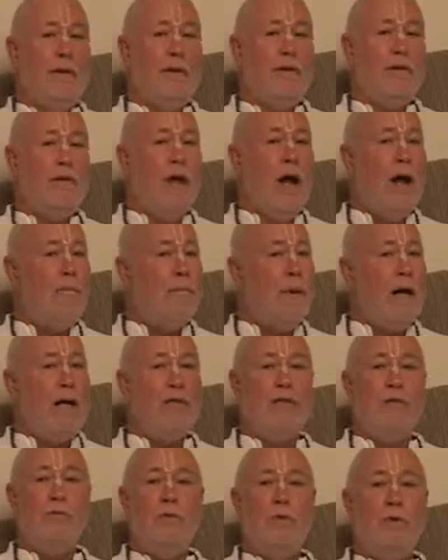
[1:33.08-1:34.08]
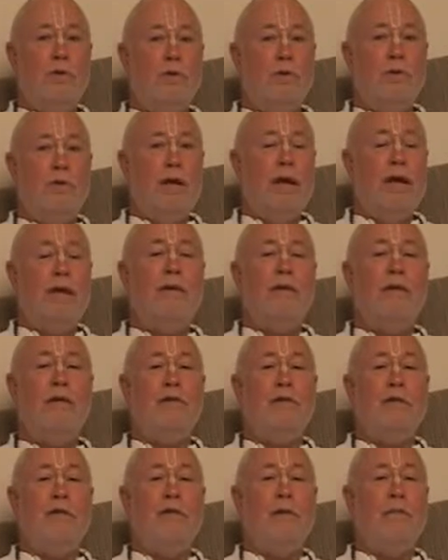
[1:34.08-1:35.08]
It's not possible to attain
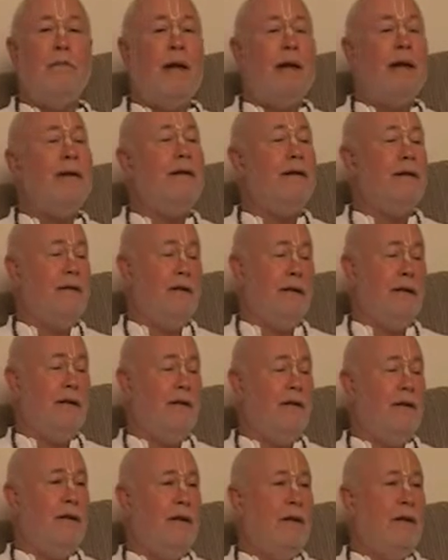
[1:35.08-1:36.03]
this independently.